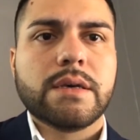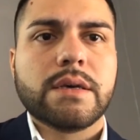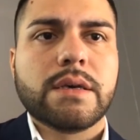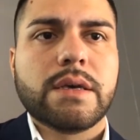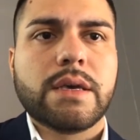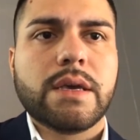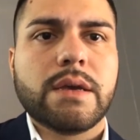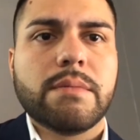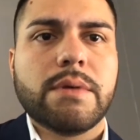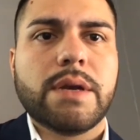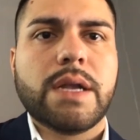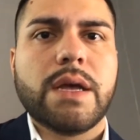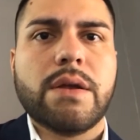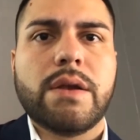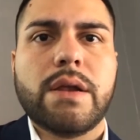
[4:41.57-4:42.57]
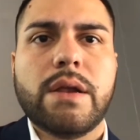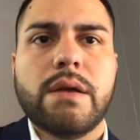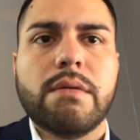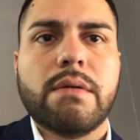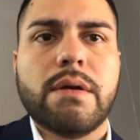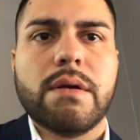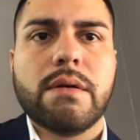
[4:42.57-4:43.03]
camera down here
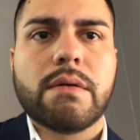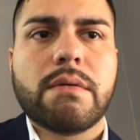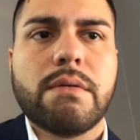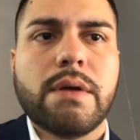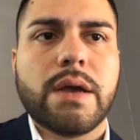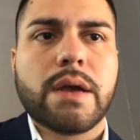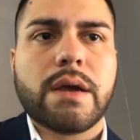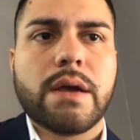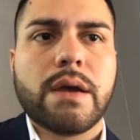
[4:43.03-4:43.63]
real quick.